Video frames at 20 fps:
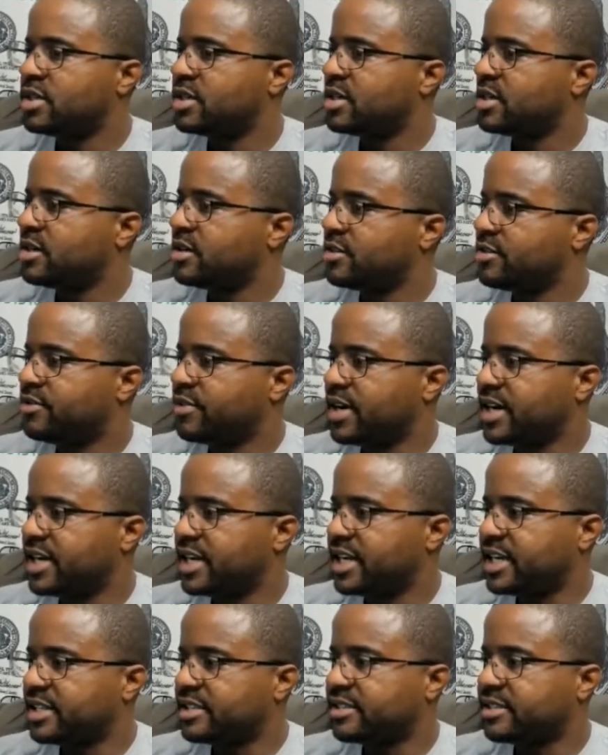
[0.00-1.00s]

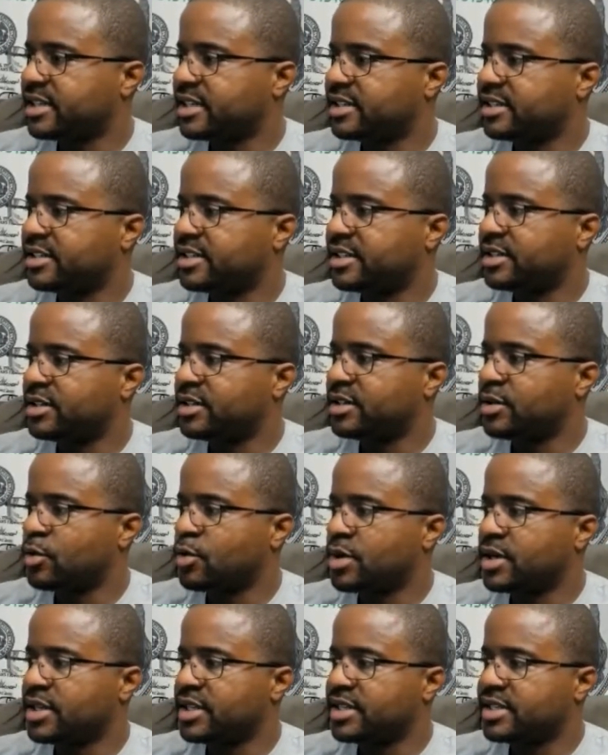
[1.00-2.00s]
Finance section,
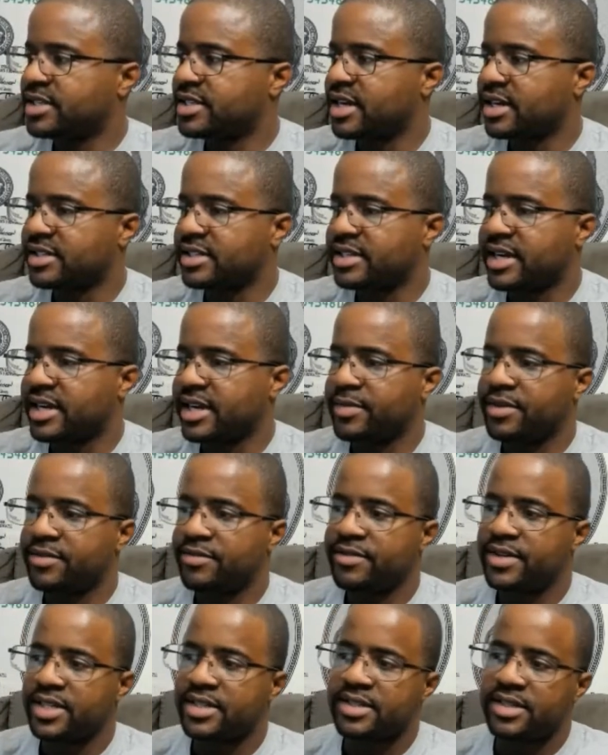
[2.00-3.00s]
one of the stocks that I am
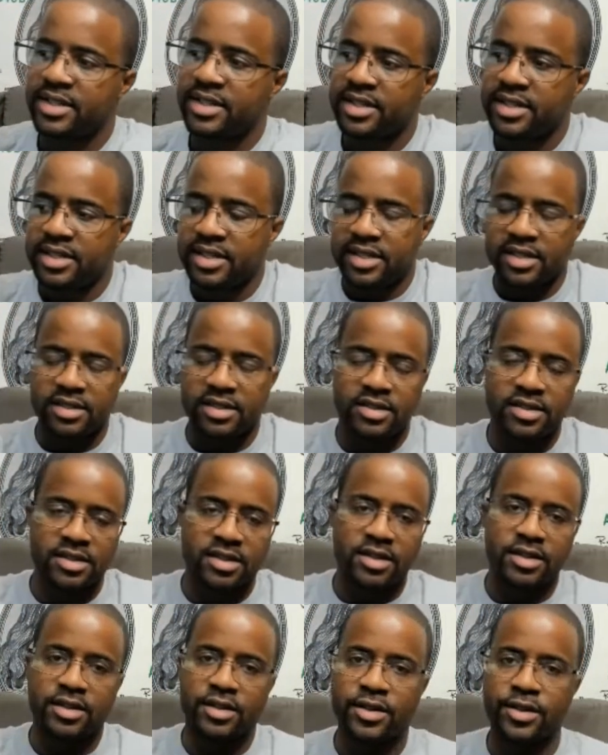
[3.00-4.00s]
invested in is
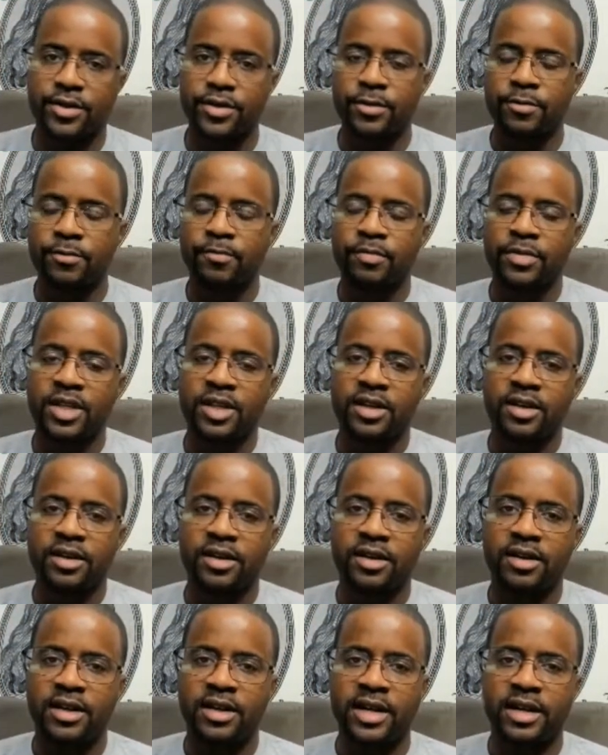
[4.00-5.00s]
Sunoco.
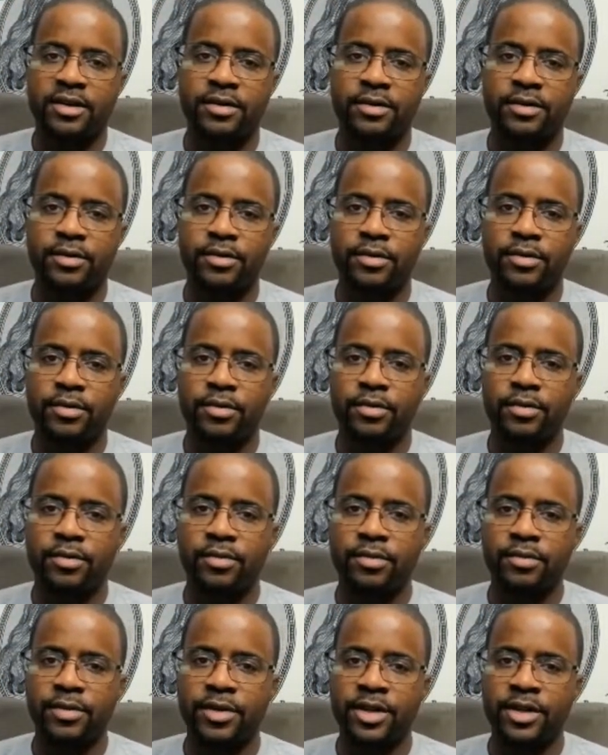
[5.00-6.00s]
Now,
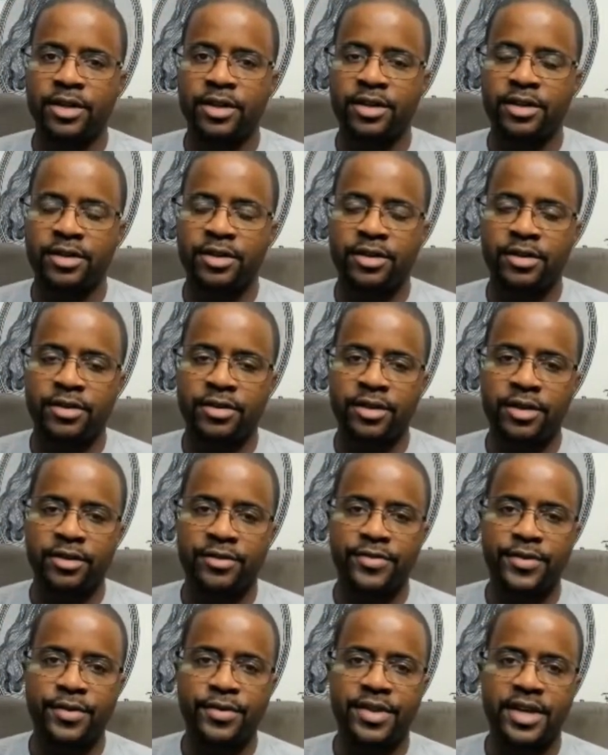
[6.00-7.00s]
there are a
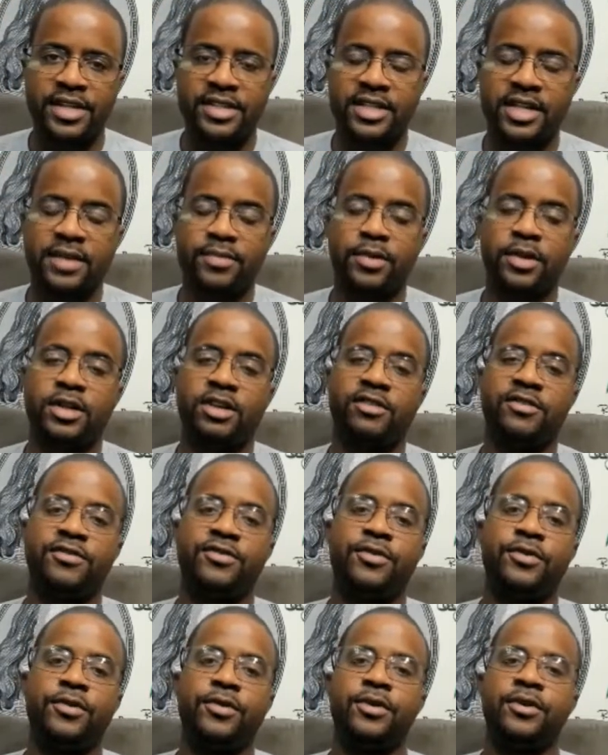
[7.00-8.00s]
few things that I'm looking
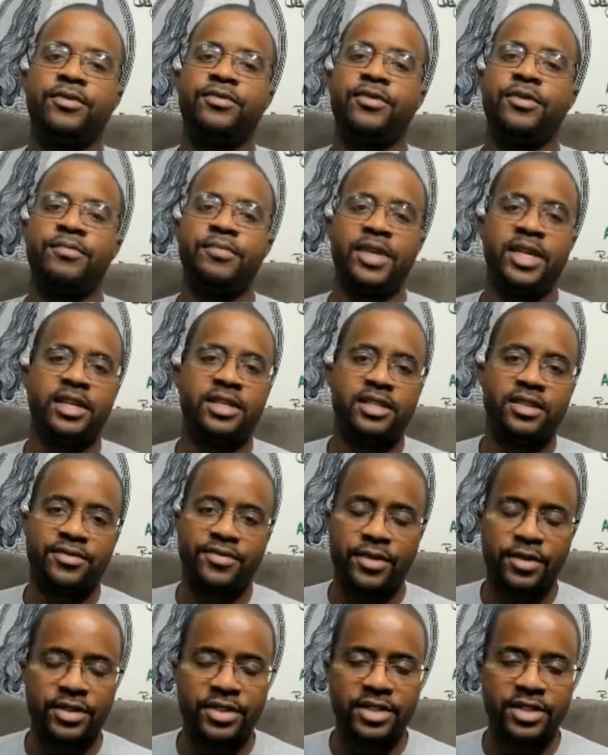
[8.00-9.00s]
for me as a
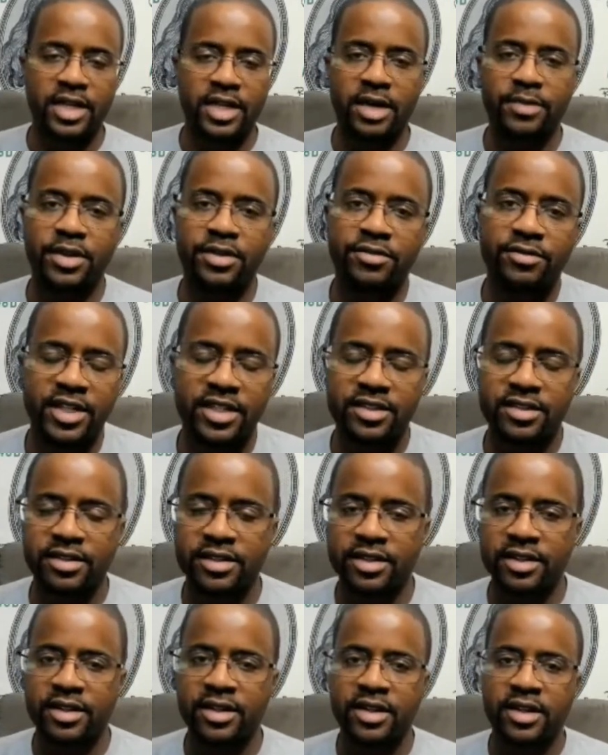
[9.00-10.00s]
first-time
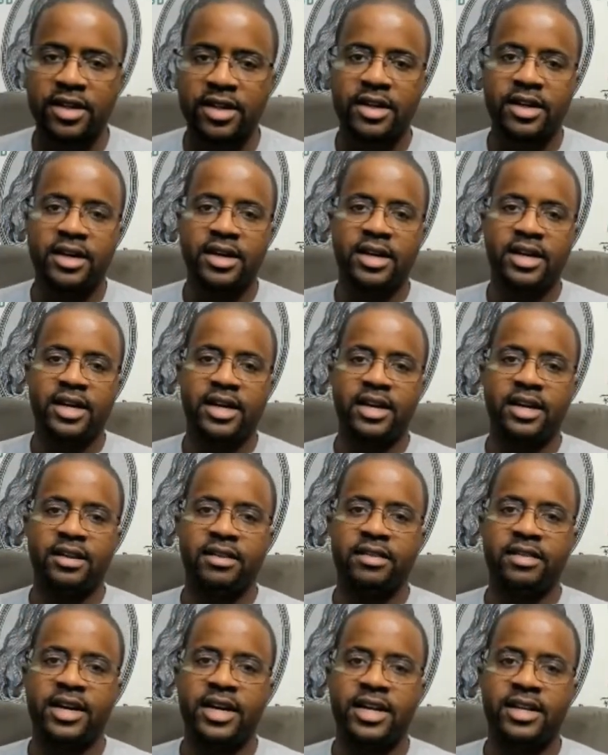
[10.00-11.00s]
investor, and
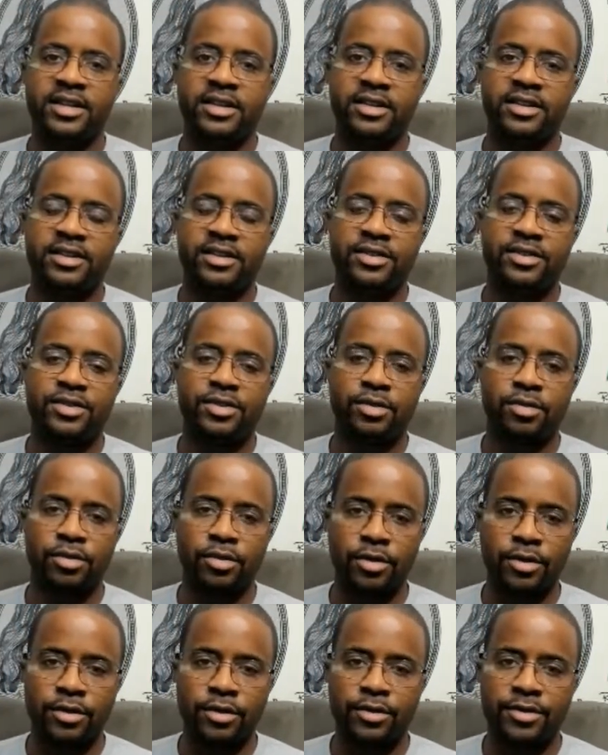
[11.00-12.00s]
that is
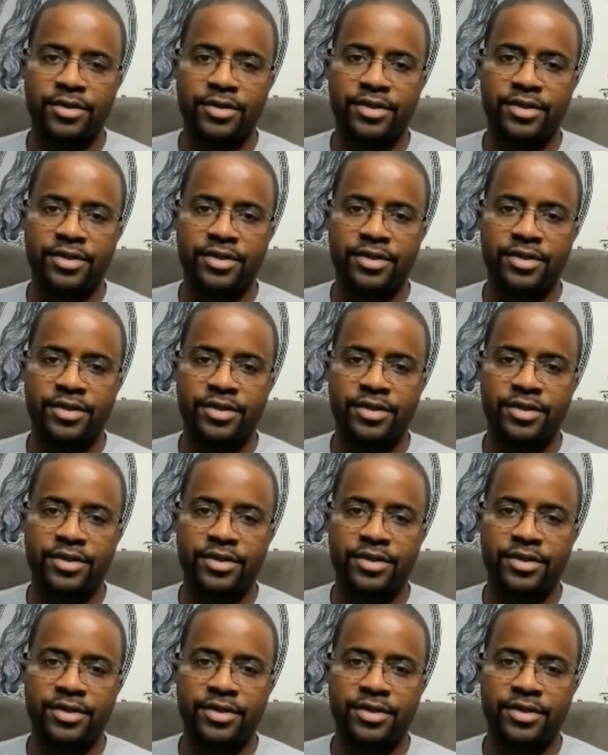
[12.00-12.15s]
growth,